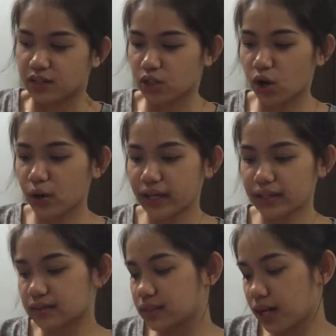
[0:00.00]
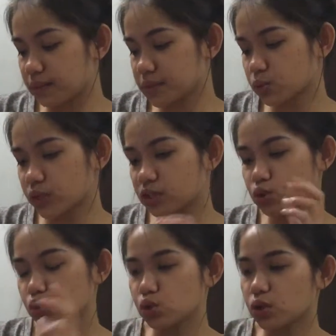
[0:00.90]
So it comes with
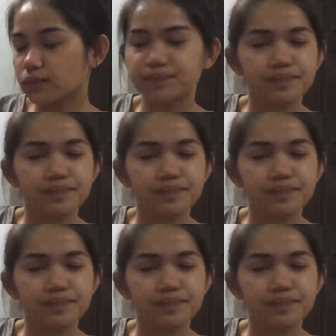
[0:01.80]
two